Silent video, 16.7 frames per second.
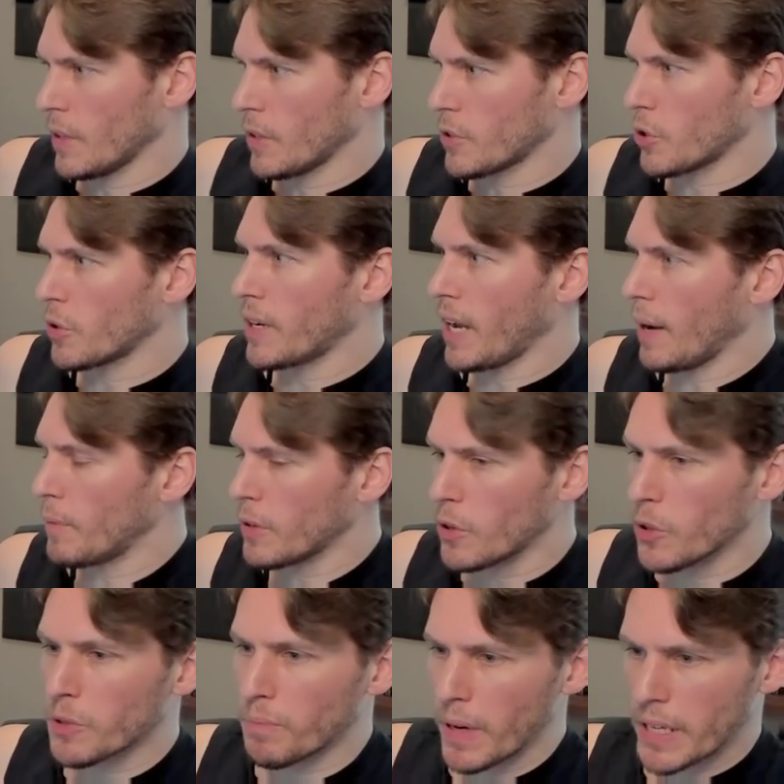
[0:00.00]
So
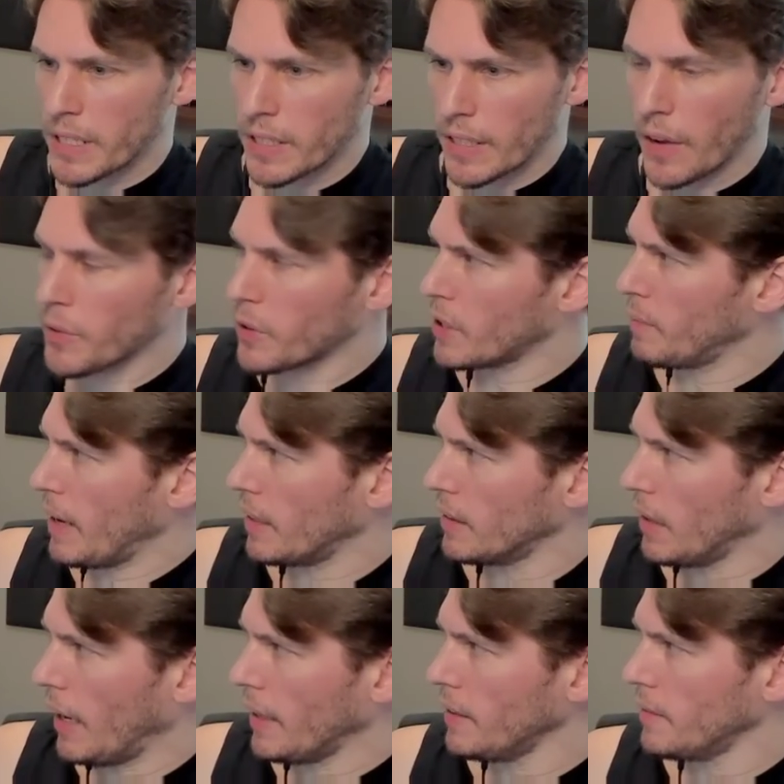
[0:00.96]
chemicals mixed together can make
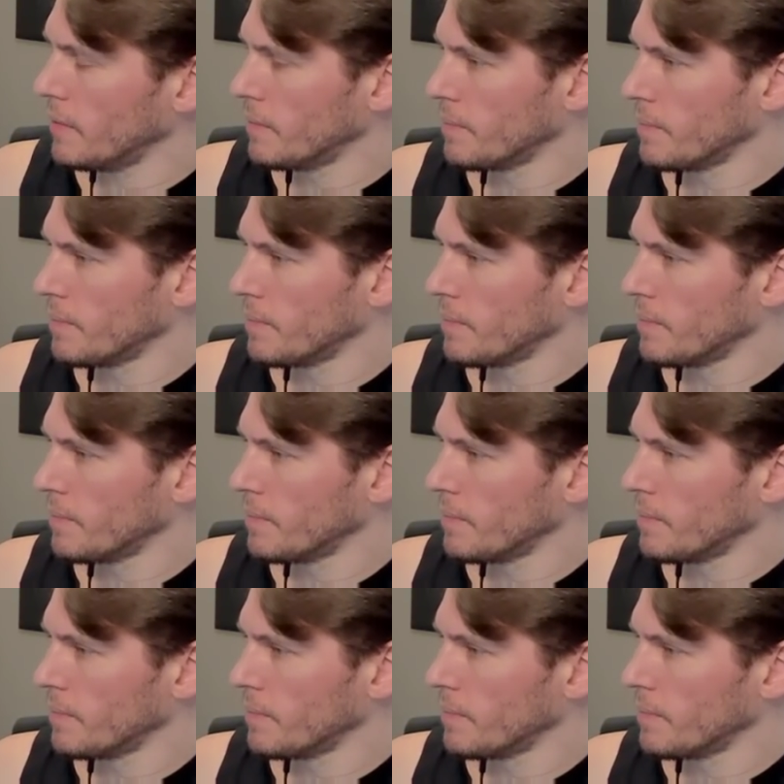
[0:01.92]
light?